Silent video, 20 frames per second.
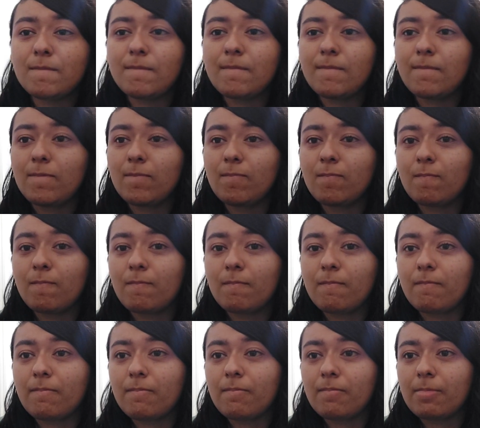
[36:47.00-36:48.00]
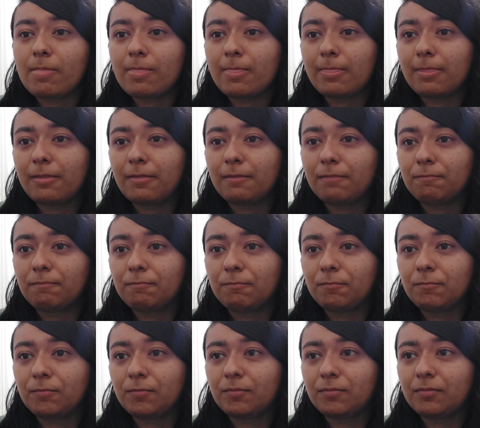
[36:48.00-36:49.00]

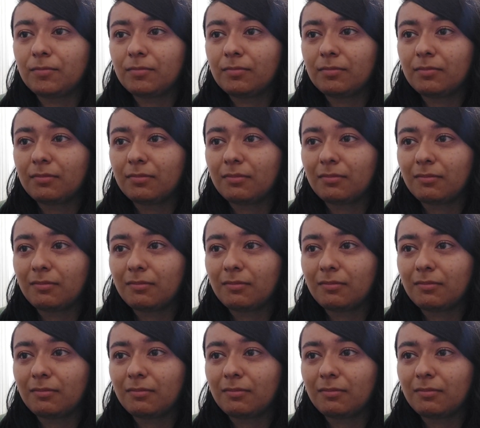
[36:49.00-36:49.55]
Nobody speaks.